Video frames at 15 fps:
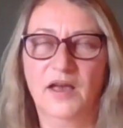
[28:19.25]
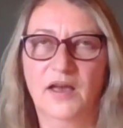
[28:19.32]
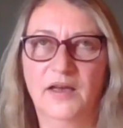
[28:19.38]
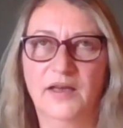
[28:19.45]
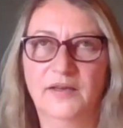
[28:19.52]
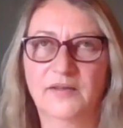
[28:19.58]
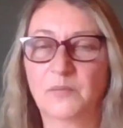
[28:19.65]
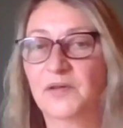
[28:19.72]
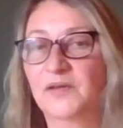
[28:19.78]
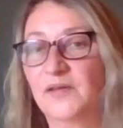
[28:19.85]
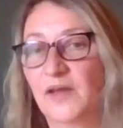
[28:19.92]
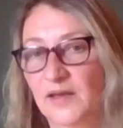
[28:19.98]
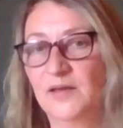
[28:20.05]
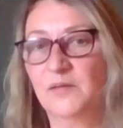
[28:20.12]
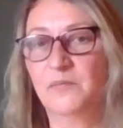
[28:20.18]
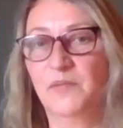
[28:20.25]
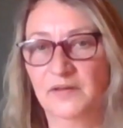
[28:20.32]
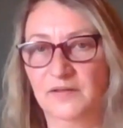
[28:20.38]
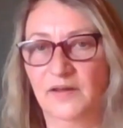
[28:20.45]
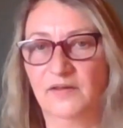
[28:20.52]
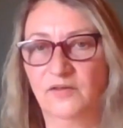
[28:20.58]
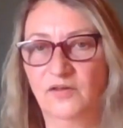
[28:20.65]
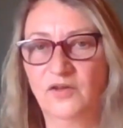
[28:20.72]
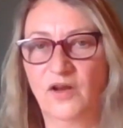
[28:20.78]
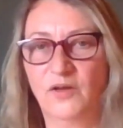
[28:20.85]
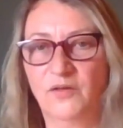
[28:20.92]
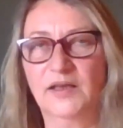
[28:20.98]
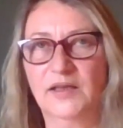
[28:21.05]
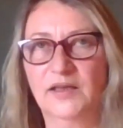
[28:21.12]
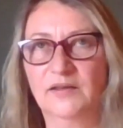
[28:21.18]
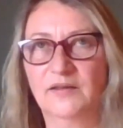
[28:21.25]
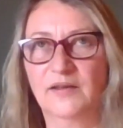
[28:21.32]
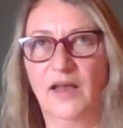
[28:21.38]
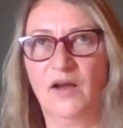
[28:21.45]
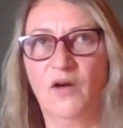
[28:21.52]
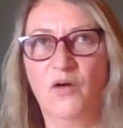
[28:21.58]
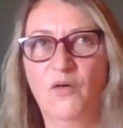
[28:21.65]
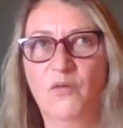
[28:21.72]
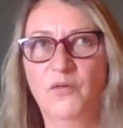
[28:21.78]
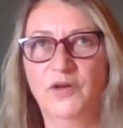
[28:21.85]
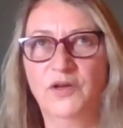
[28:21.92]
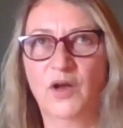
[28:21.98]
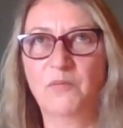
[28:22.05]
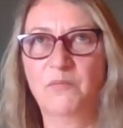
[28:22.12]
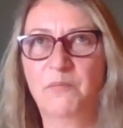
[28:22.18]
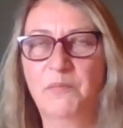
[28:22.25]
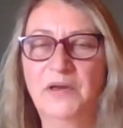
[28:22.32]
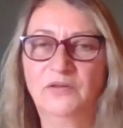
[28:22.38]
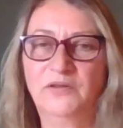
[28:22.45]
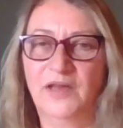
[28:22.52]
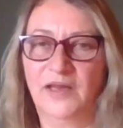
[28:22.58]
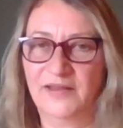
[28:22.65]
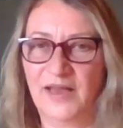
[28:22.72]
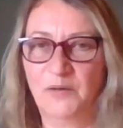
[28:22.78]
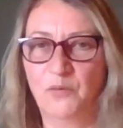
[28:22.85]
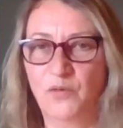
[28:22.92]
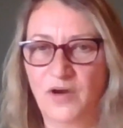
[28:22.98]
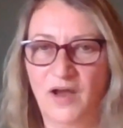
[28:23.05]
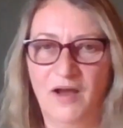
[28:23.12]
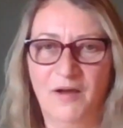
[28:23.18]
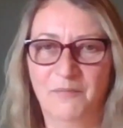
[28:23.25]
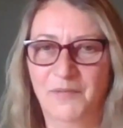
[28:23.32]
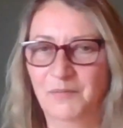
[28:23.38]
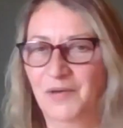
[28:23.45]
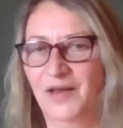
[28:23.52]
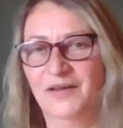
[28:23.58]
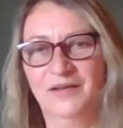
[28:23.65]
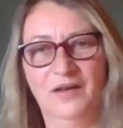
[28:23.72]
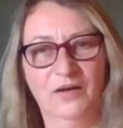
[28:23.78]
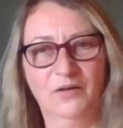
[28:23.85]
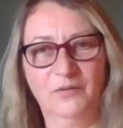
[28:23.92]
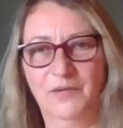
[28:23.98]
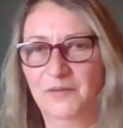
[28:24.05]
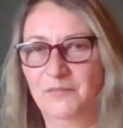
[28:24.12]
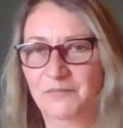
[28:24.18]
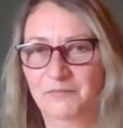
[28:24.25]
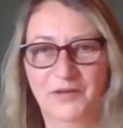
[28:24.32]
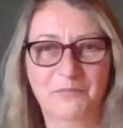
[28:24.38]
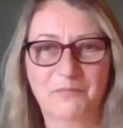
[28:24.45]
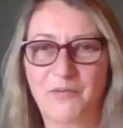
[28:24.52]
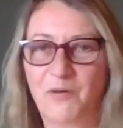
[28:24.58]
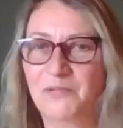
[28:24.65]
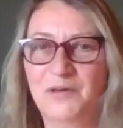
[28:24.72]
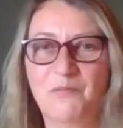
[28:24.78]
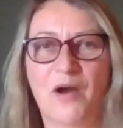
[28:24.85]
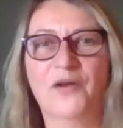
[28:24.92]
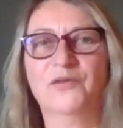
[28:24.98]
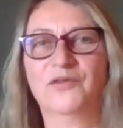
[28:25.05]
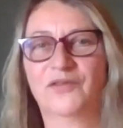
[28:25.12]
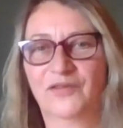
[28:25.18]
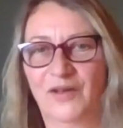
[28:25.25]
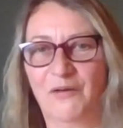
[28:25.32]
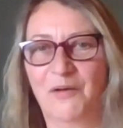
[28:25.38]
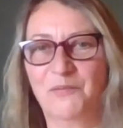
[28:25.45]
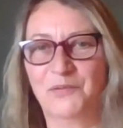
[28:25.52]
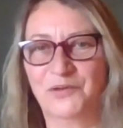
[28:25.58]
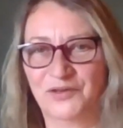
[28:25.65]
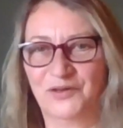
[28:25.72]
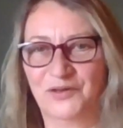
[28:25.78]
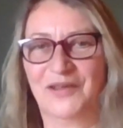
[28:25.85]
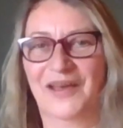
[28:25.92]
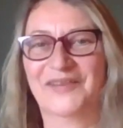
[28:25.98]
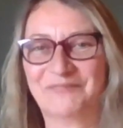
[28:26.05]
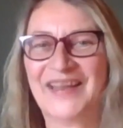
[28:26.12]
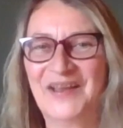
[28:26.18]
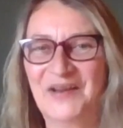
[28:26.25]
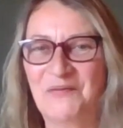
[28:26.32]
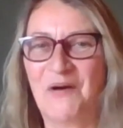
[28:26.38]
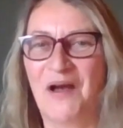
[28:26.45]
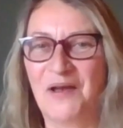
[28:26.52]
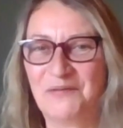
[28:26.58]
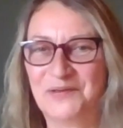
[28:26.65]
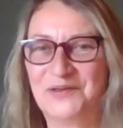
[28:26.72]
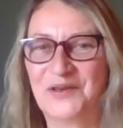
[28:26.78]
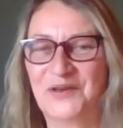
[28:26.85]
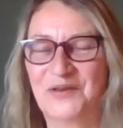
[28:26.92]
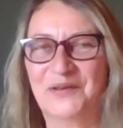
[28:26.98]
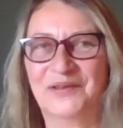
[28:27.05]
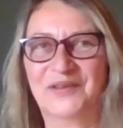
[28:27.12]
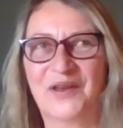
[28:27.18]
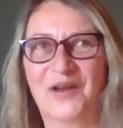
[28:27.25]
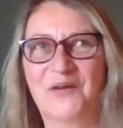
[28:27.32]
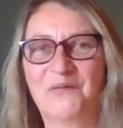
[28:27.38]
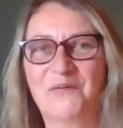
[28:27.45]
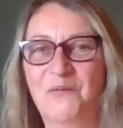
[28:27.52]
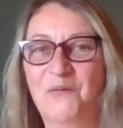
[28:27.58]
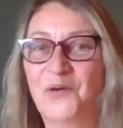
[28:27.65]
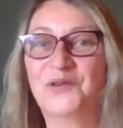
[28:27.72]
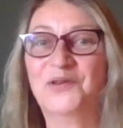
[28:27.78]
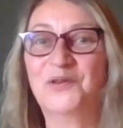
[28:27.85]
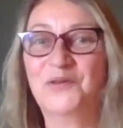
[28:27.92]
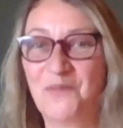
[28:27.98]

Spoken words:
is a mistake in business. It's that whole, build it and they will come. I'm like, no, they probably won't, so I wouldn't do that. What I would do is go, well, what do you